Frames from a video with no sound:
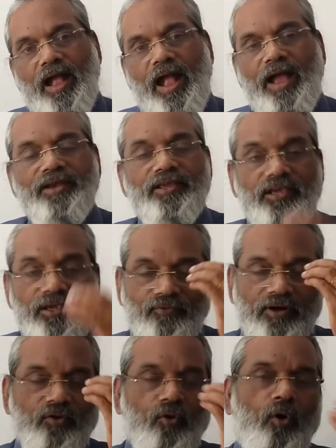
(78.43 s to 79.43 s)
and
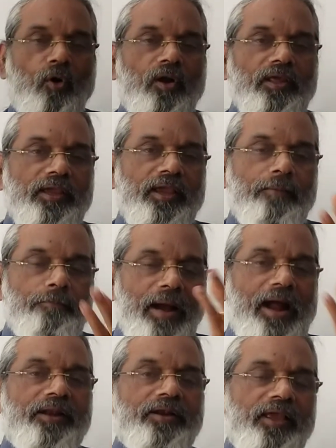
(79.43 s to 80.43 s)
even calling a
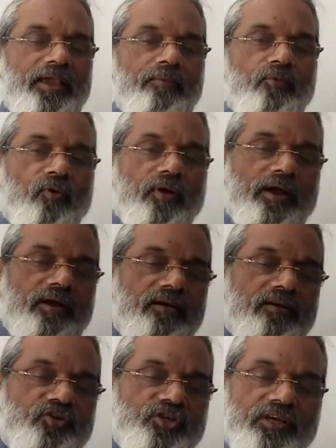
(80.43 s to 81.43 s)
bad name on
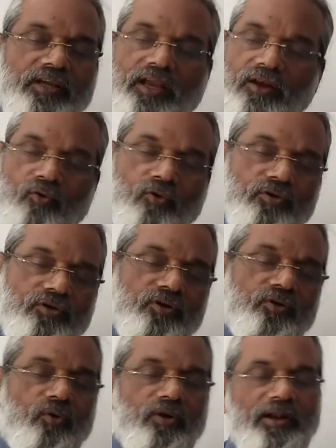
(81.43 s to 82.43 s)
her she cannot
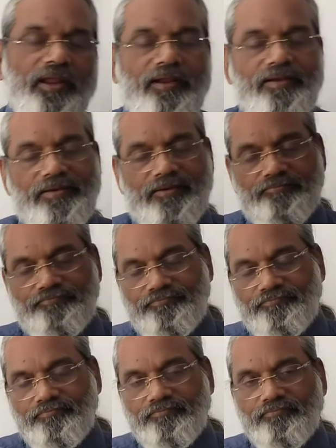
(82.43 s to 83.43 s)
tolerate.
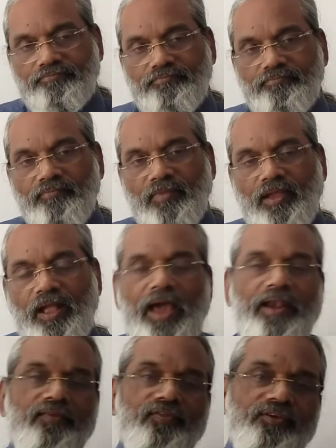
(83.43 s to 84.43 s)

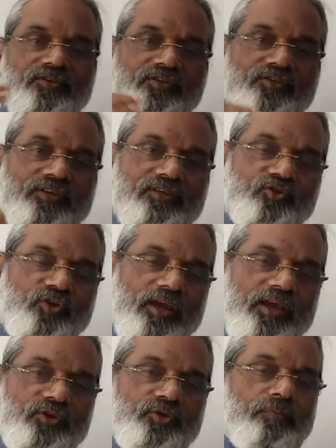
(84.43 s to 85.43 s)
And this is the
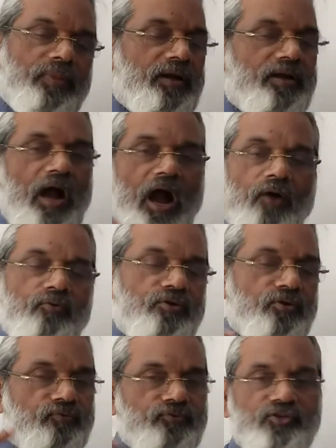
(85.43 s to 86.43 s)
stage, but
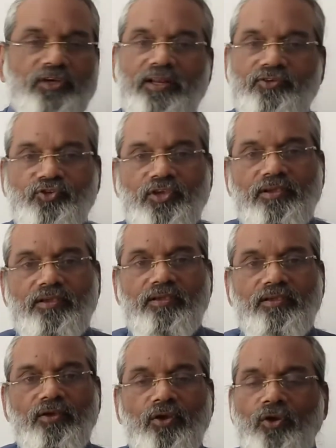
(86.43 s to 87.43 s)
out of
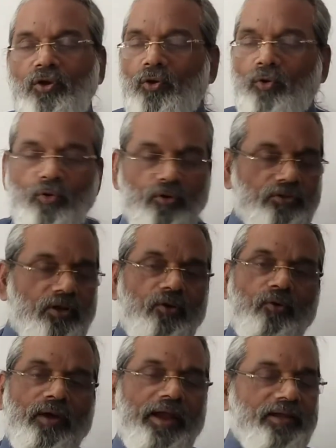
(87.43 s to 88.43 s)
jealousy,
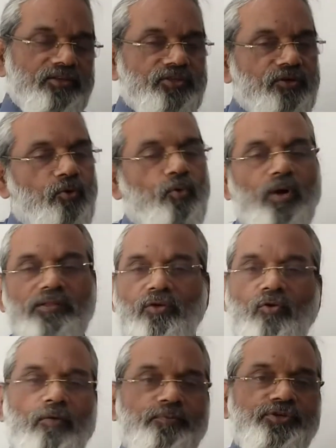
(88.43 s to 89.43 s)
Othello has no other
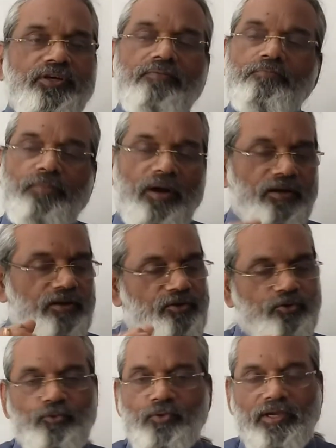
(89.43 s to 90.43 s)
option but
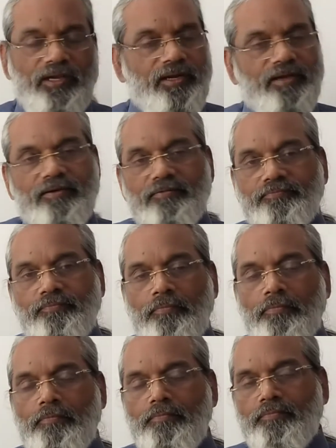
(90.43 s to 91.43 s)
to kill
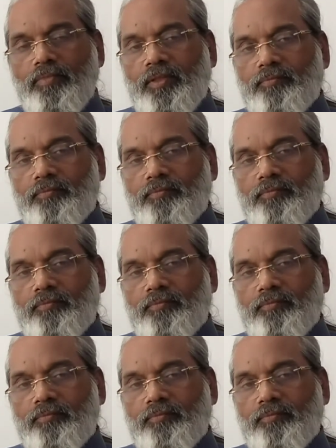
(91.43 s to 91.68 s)
her.